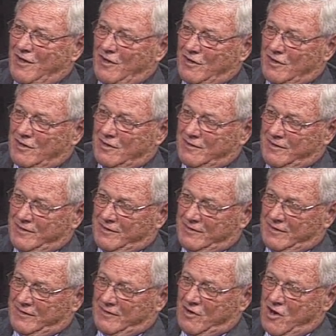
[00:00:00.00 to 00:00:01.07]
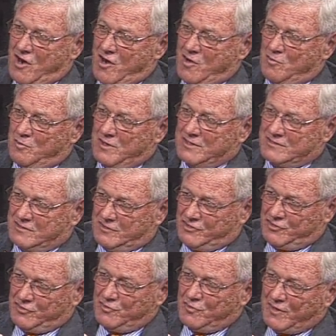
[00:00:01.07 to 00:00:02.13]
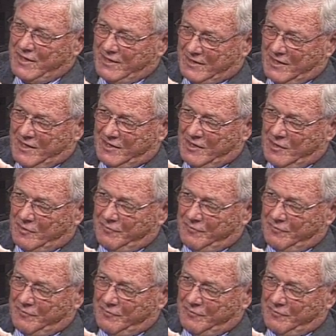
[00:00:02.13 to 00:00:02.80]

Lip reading: and a higher risk do get cut out